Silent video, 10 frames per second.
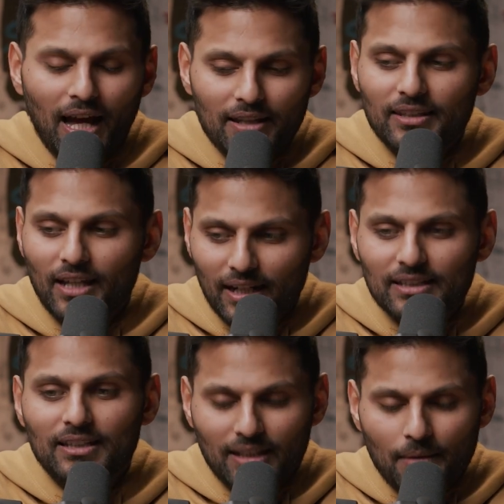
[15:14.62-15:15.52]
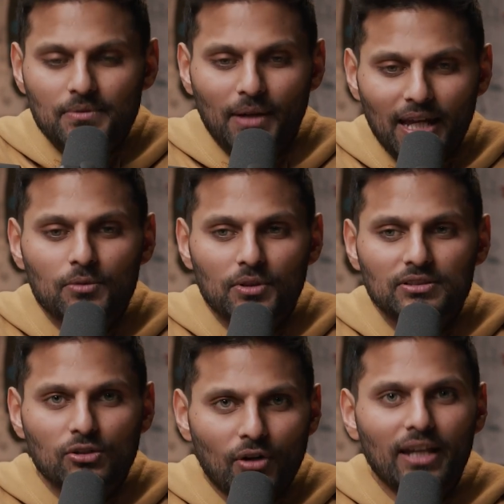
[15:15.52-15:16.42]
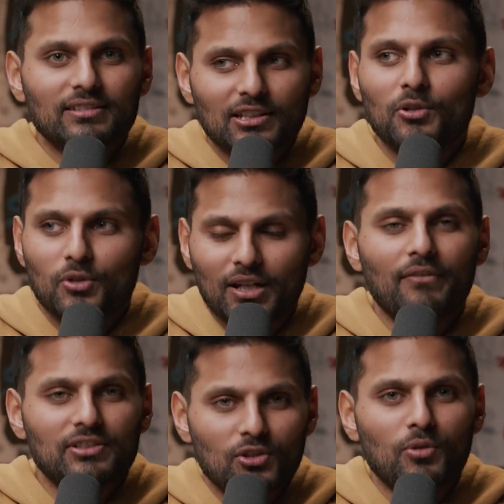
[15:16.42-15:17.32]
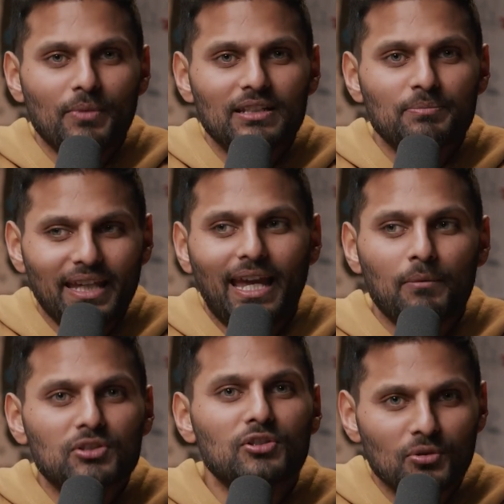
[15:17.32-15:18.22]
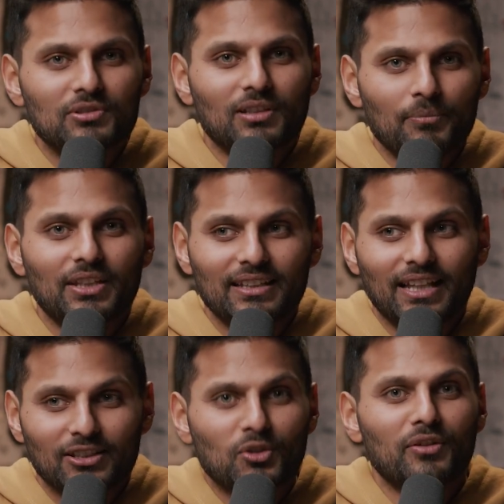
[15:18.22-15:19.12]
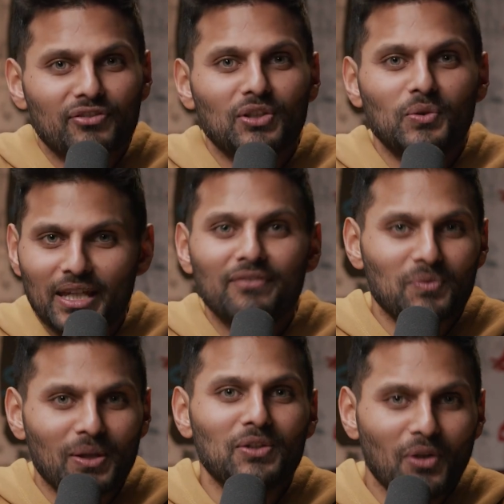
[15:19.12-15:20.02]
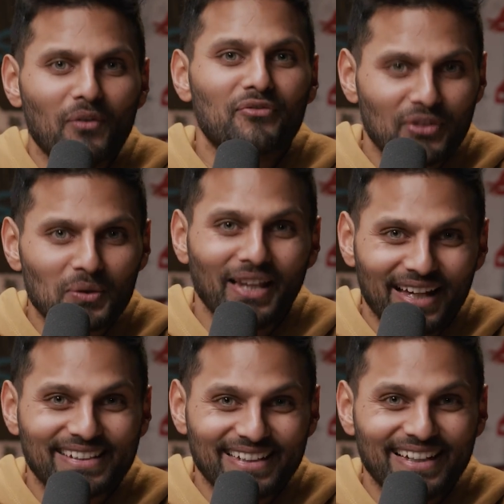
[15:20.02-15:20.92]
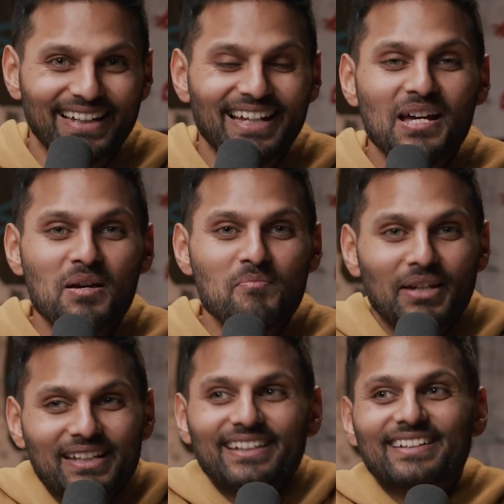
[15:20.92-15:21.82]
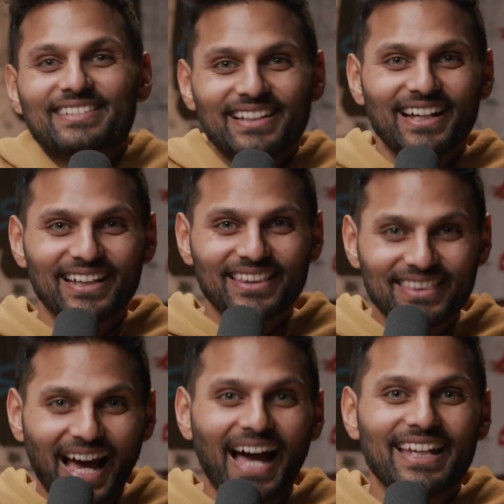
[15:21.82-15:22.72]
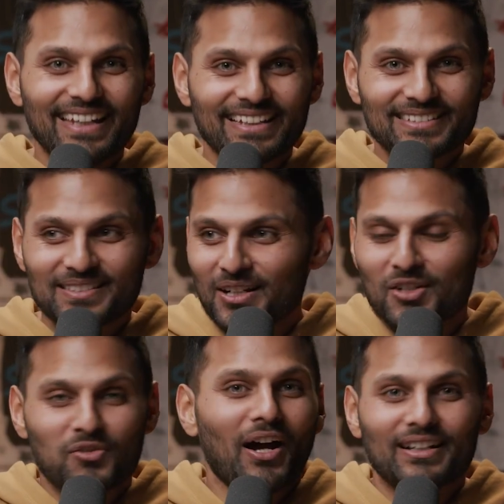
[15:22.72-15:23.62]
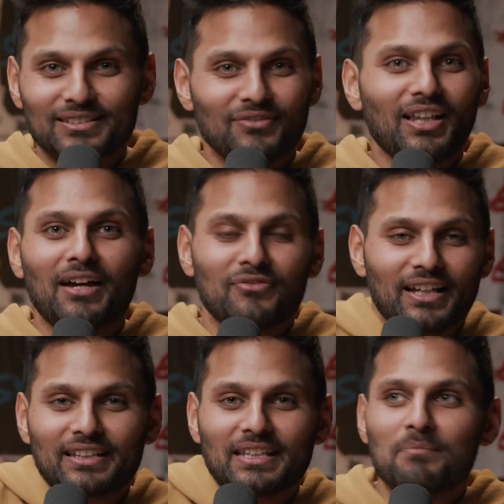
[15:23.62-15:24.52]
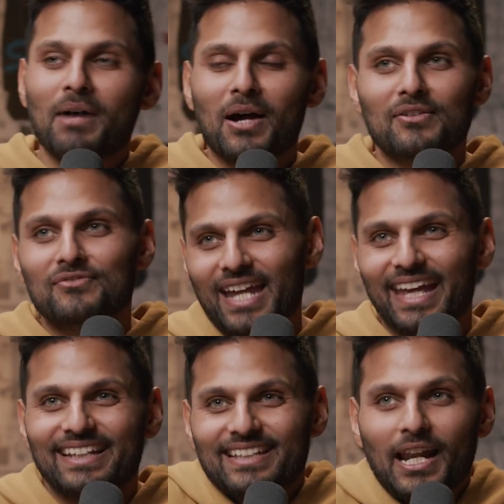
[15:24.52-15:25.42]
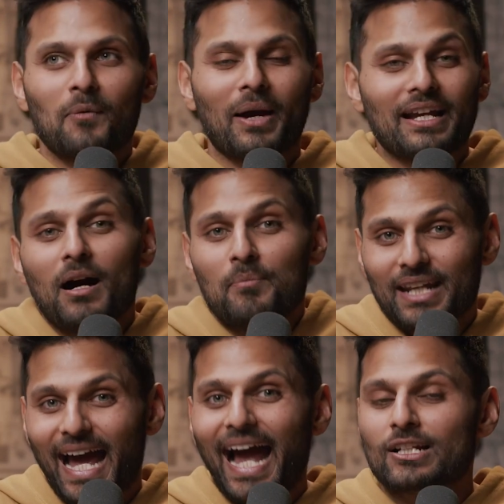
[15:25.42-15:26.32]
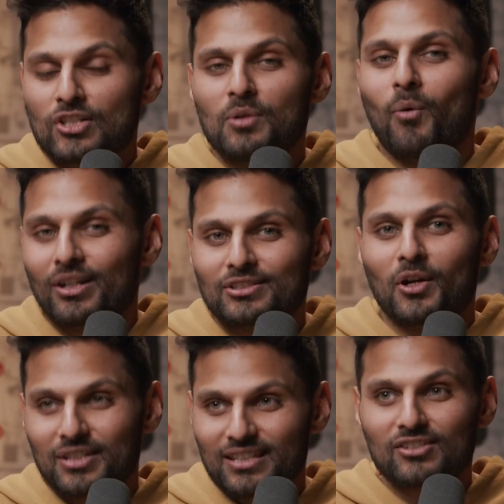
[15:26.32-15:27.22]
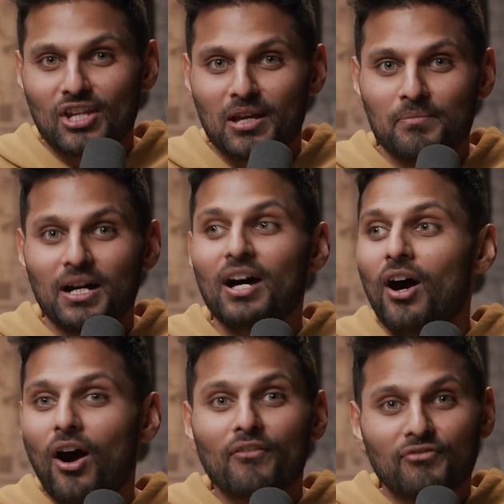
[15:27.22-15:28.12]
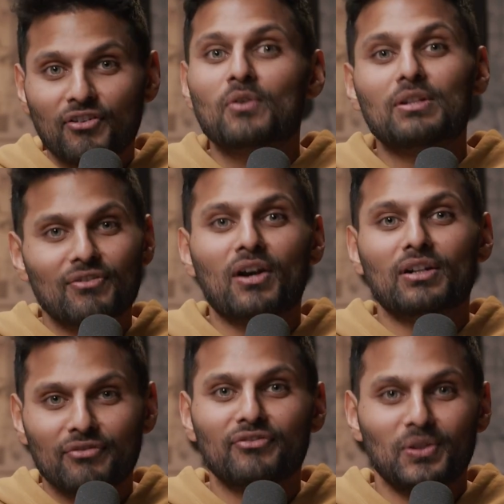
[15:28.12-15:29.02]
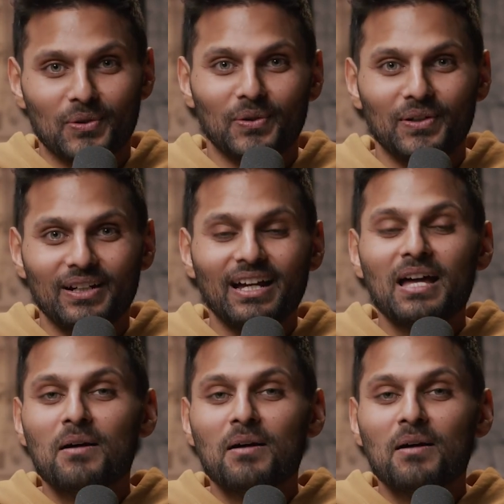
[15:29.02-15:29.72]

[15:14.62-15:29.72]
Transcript: And the idea that came to my head was the greatest skill you can have as a human is being able to do something that's good for you, even when you don't feel like it. Because that is the crux of life. Like the amount of days that I wake up and actually want to go to the gym are very, very few.